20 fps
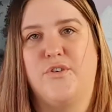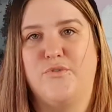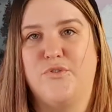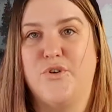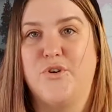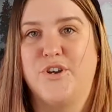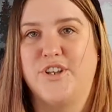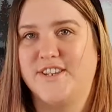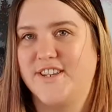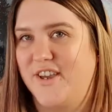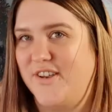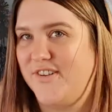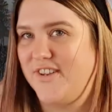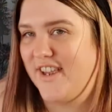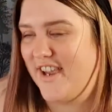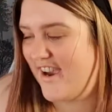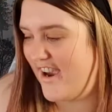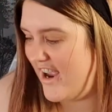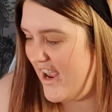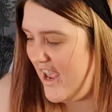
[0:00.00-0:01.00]
wrote it down
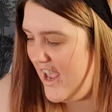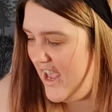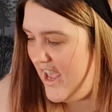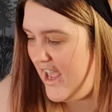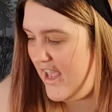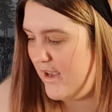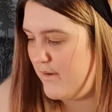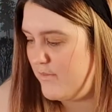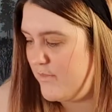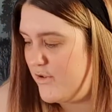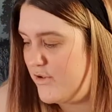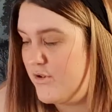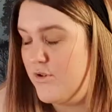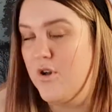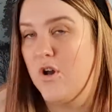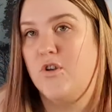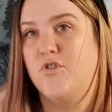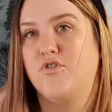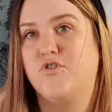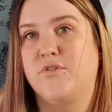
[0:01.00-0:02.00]
here um,
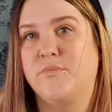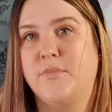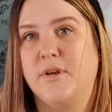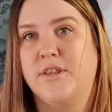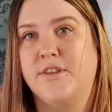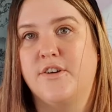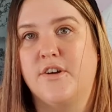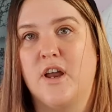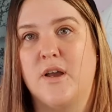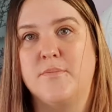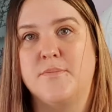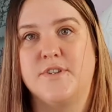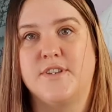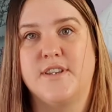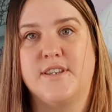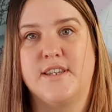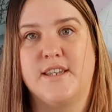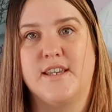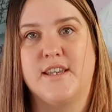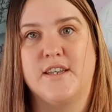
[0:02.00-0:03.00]
200 milligrams a
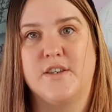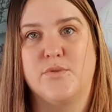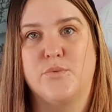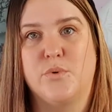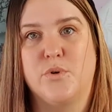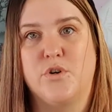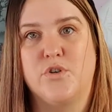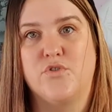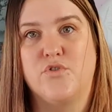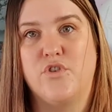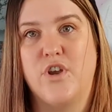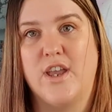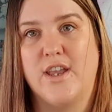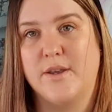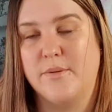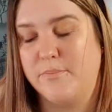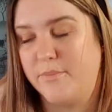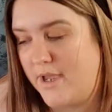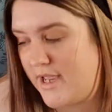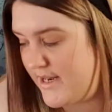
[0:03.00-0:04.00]
day is what is
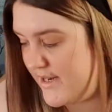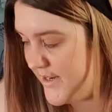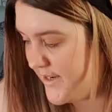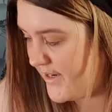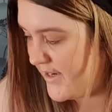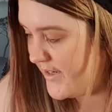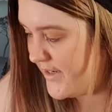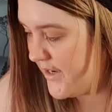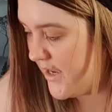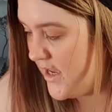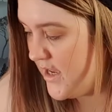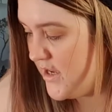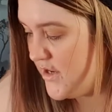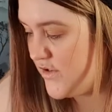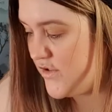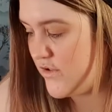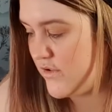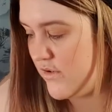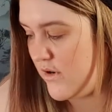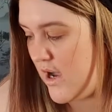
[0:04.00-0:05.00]
recommended
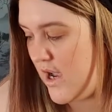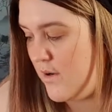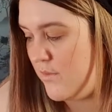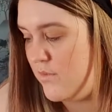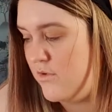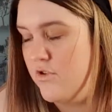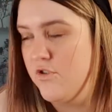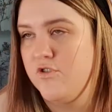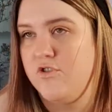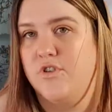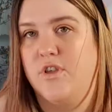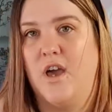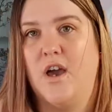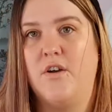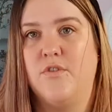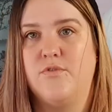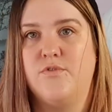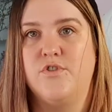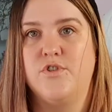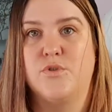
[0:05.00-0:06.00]
so I will usually
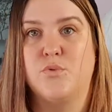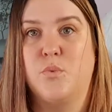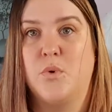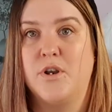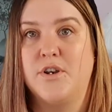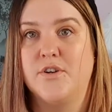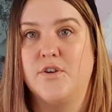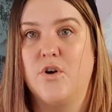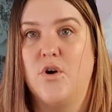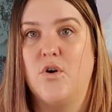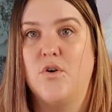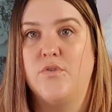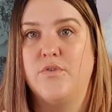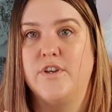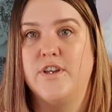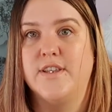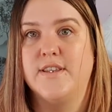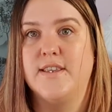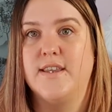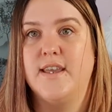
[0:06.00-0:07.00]
have just one
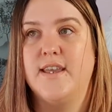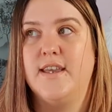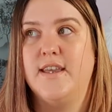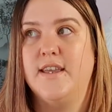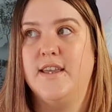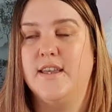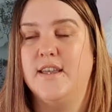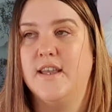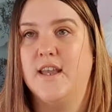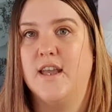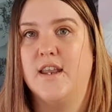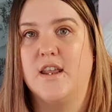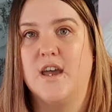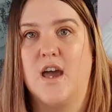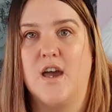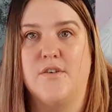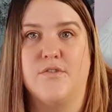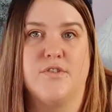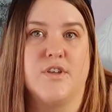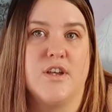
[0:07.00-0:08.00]
coffee a day and I
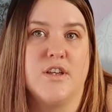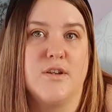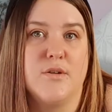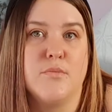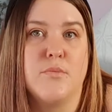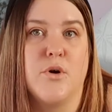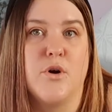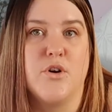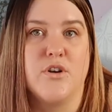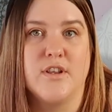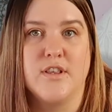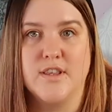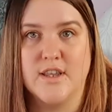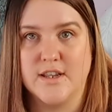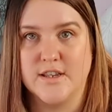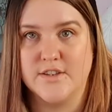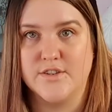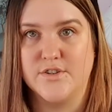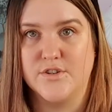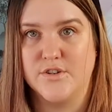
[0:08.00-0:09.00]
have that in the morning
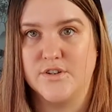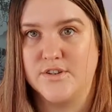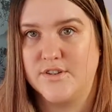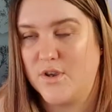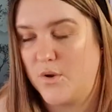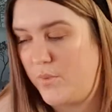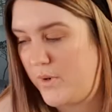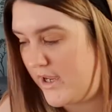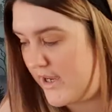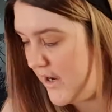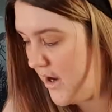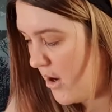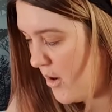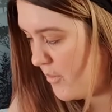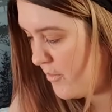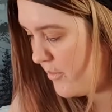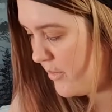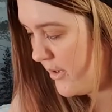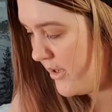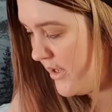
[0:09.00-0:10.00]
like as soon as I wake
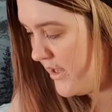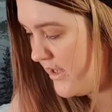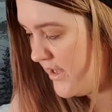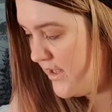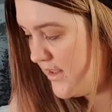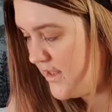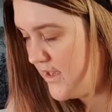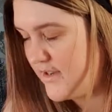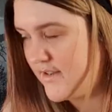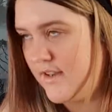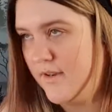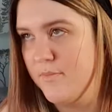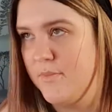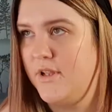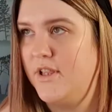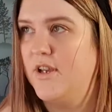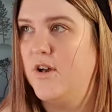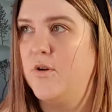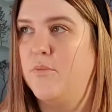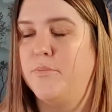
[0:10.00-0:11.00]
up that's like my
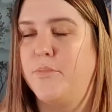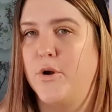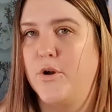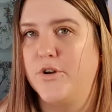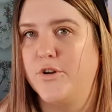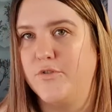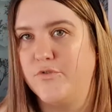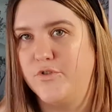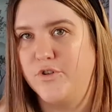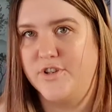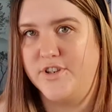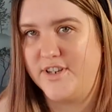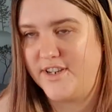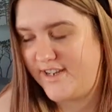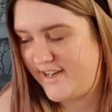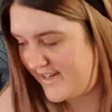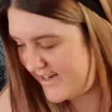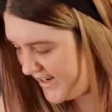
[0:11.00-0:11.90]
little morning routine